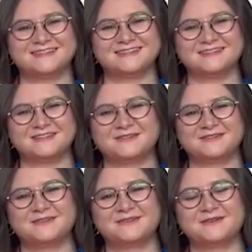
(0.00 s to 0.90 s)

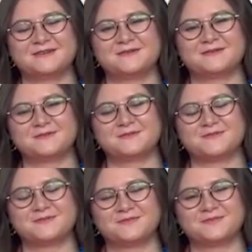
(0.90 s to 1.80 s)

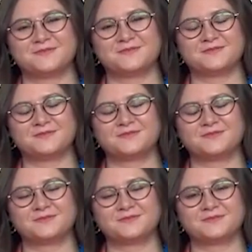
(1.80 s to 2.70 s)
This person isn't speaking.